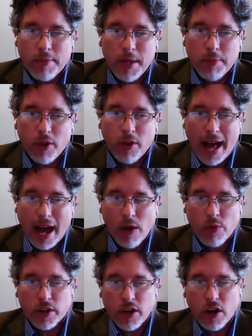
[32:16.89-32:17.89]
people
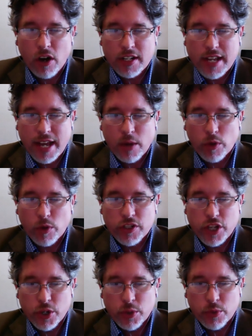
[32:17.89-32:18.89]
how their content was
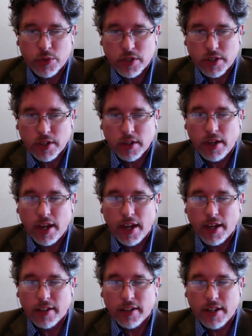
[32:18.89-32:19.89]
used
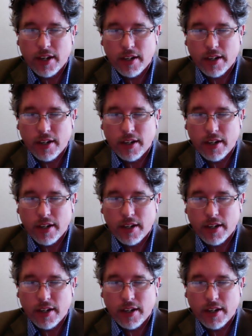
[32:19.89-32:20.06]
and